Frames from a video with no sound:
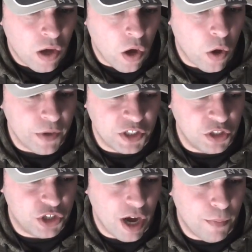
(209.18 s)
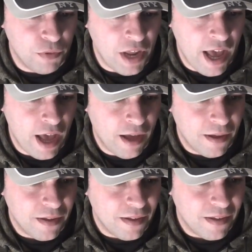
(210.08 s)
Oh, he's in trouble now.
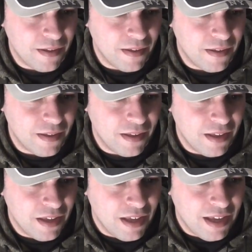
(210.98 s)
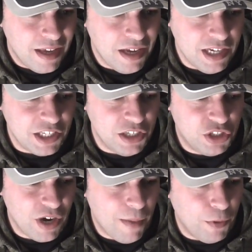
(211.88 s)
He's in
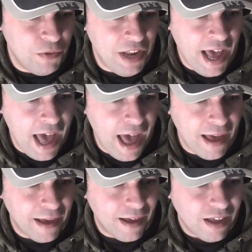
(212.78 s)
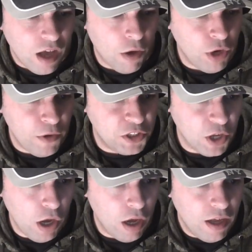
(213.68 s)
trouble now! Oh no, he's
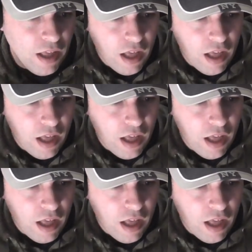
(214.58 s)
not!